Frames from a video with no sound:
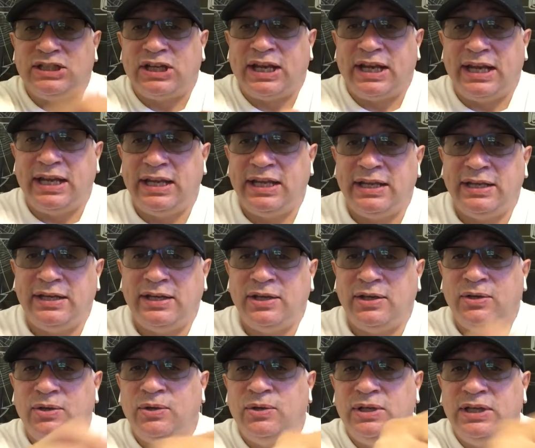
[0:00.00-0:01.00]

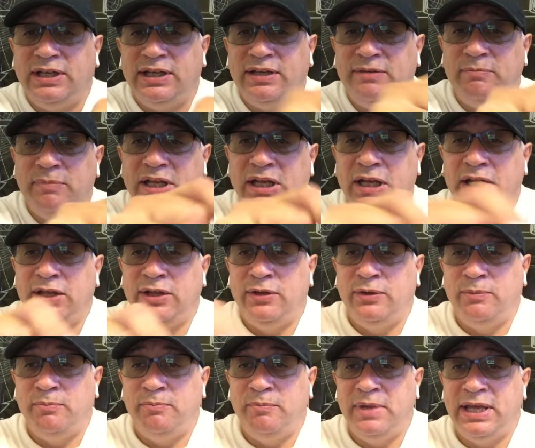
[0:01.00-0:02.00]
channel. Leave me a
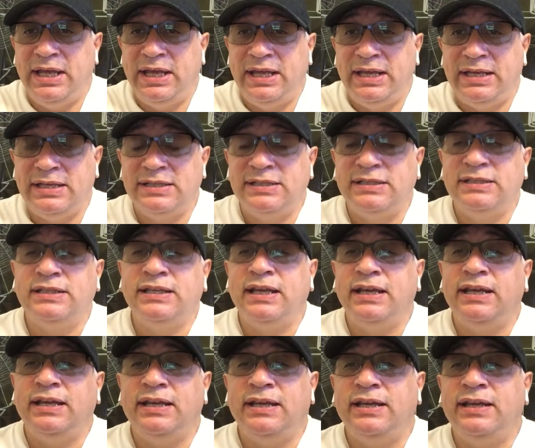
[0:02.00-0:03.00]
little
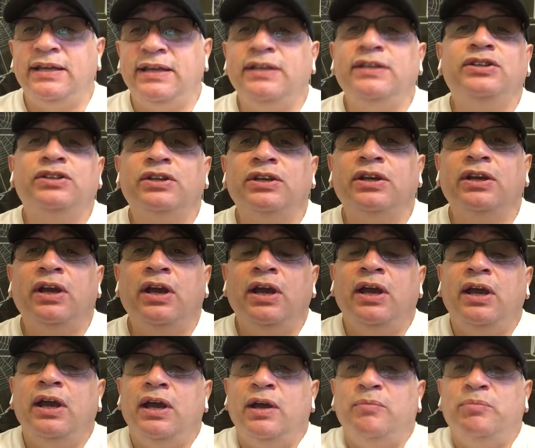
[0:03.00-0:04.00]
message.
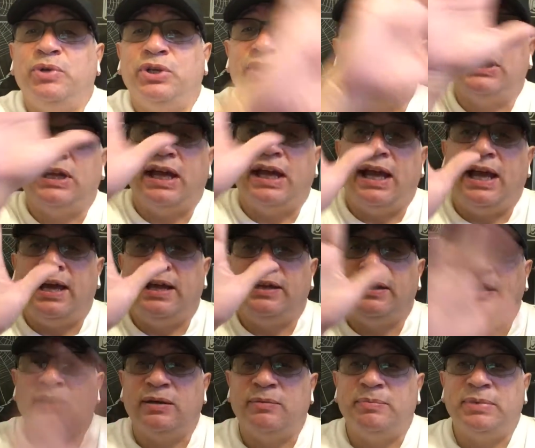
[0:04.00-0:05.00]
Put the
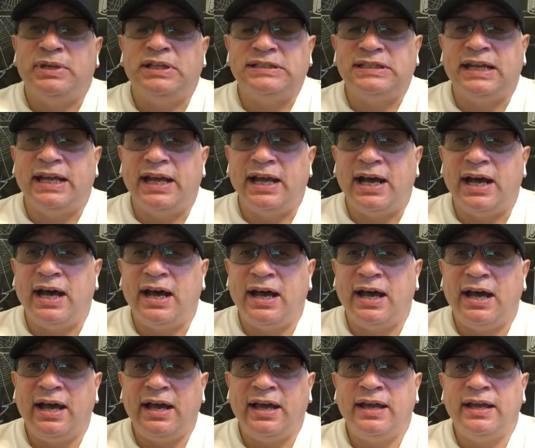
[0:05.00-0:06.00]
hand up and say
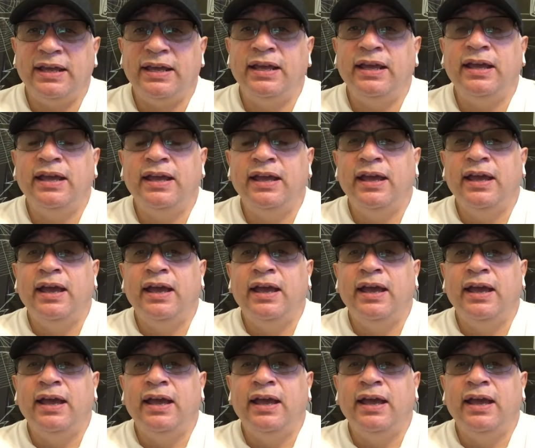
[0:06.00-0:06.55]
hi.